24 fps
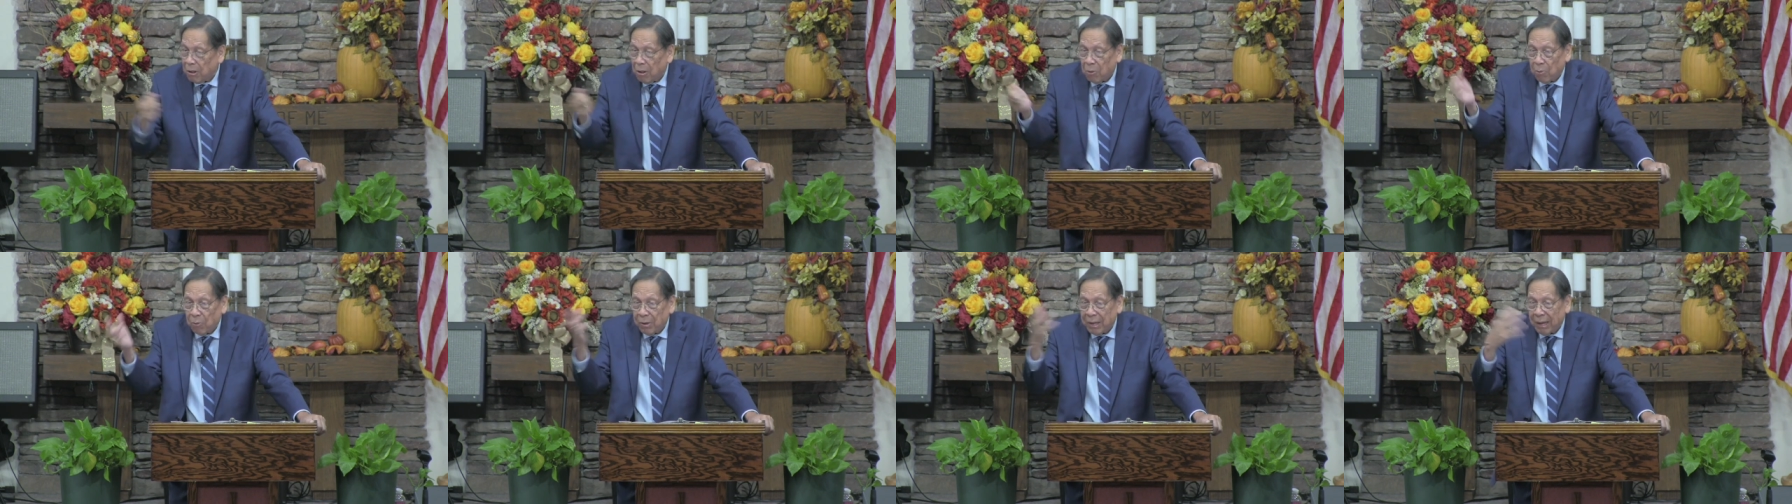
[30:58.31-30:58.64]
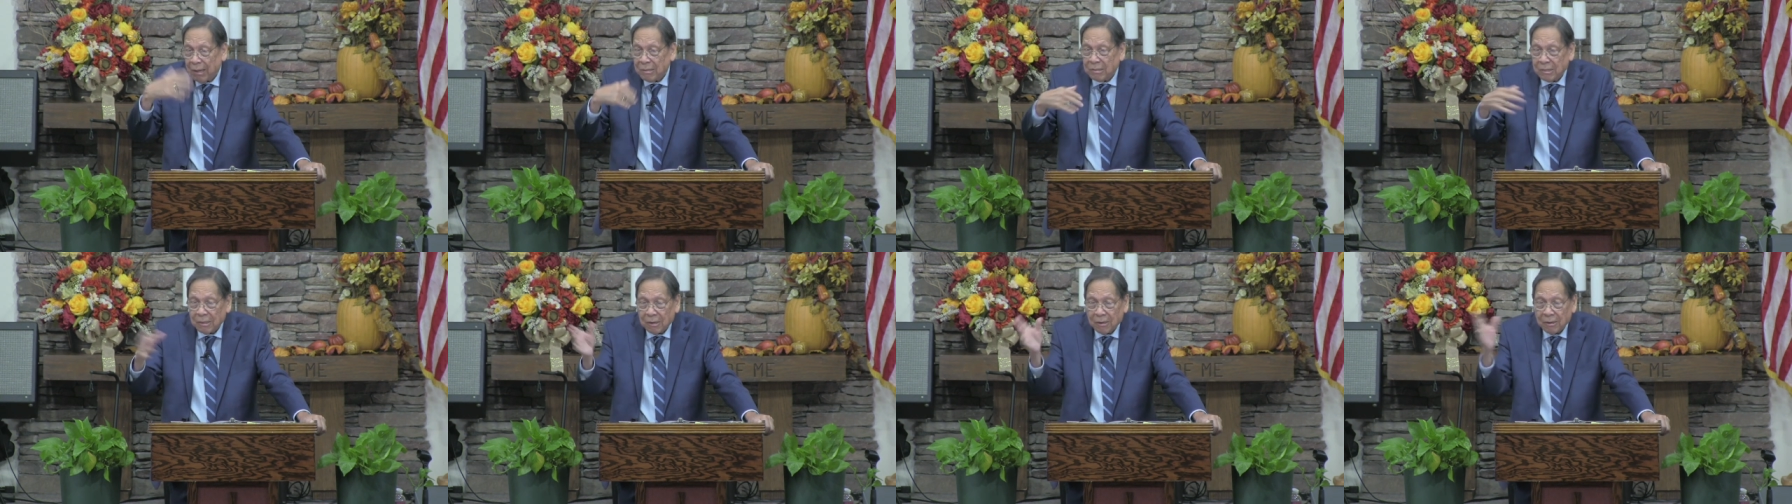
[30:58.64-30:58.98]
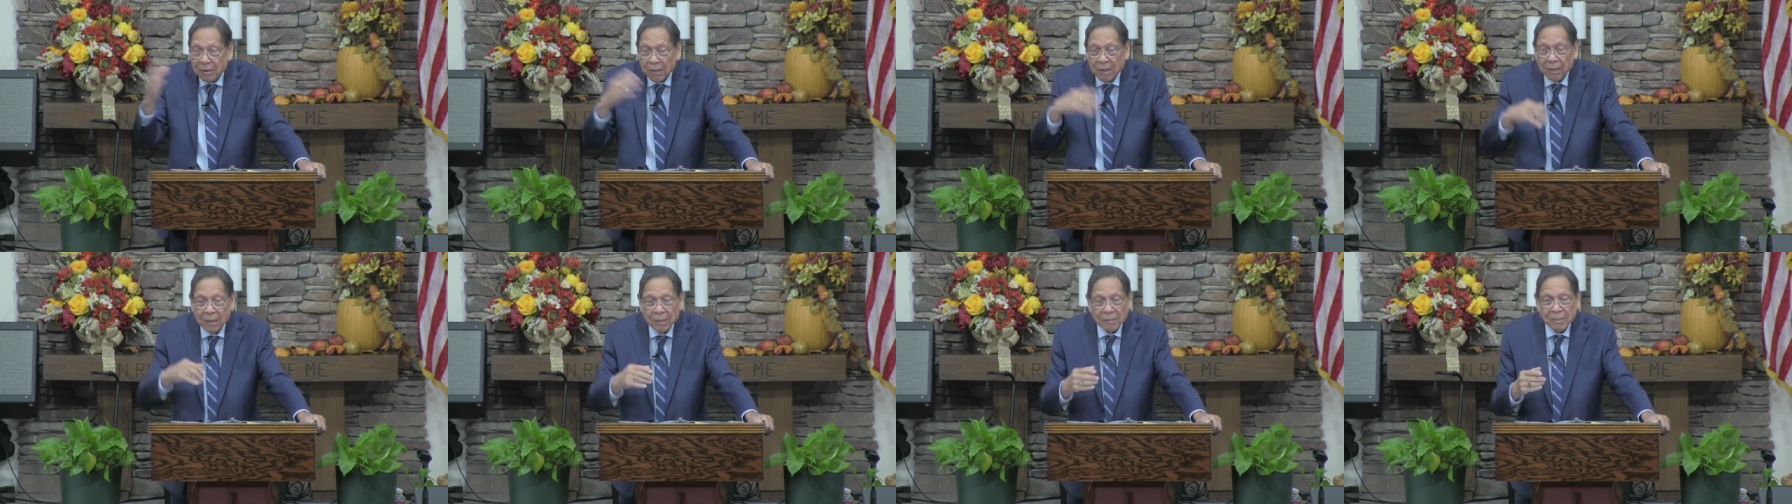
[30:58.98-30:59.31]
on way out
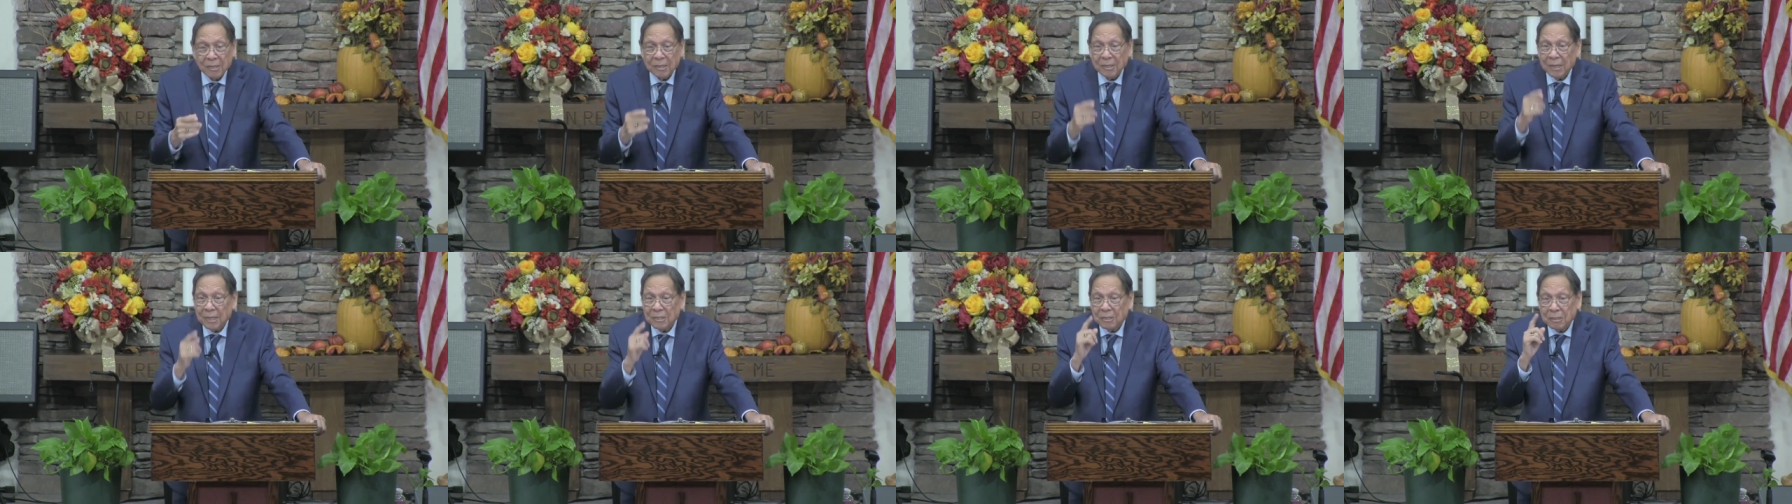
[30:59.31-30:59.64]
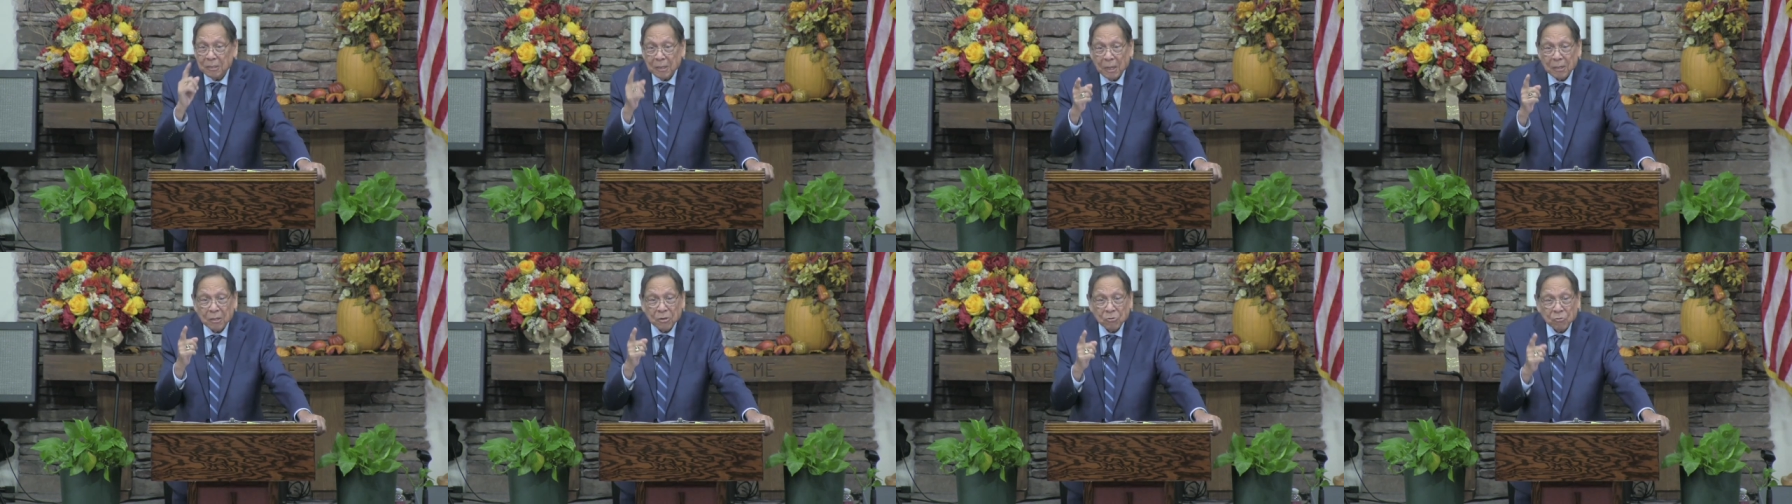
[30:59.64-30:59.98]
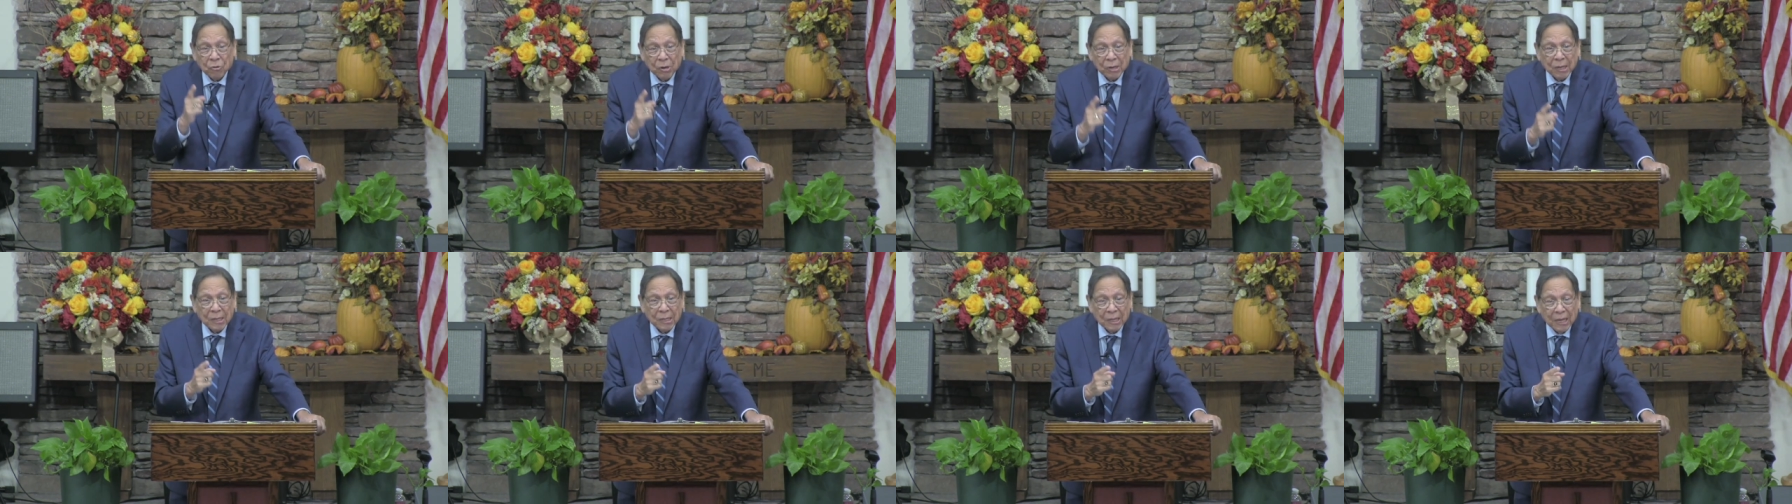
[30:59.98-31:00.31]
there, see, that's another
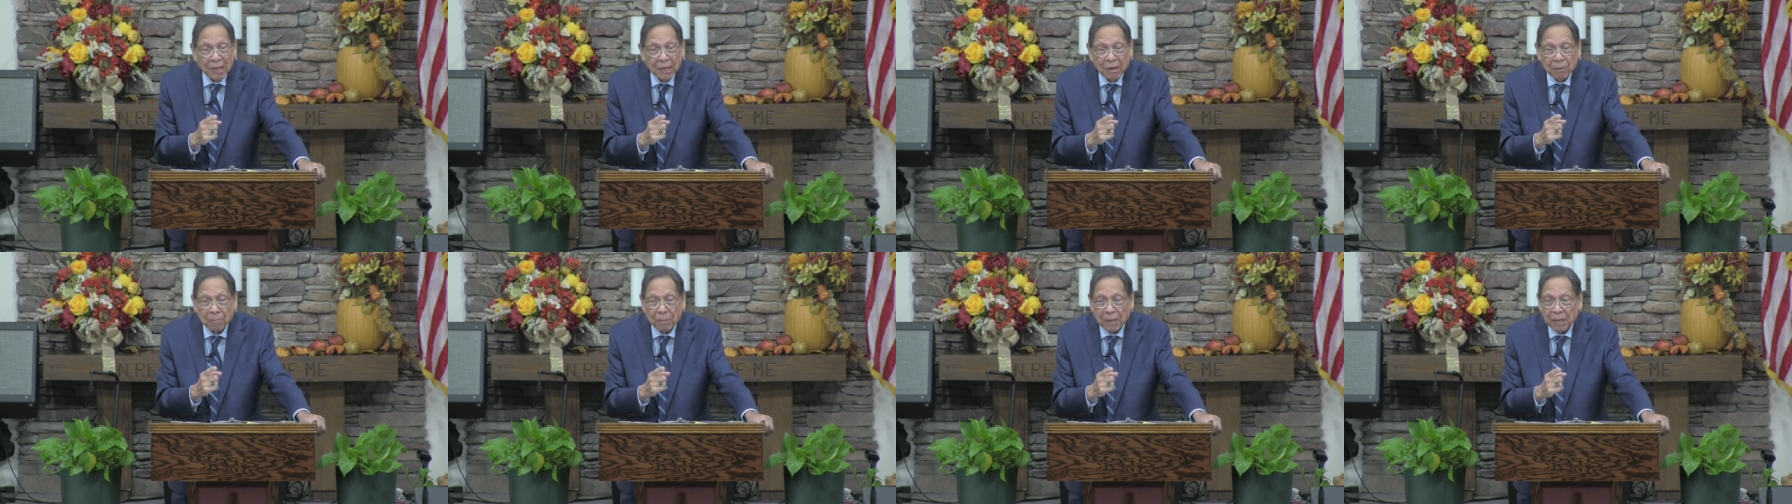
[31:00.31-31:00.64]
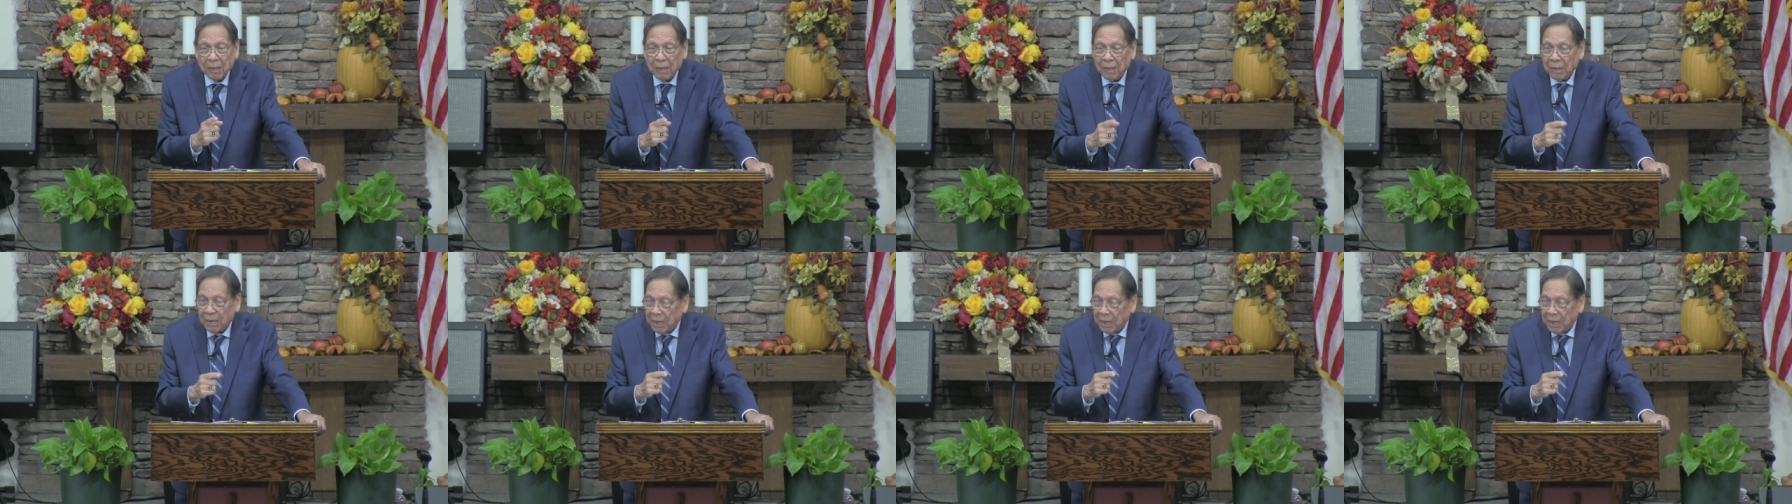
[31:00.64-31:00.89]
trick of the enemy.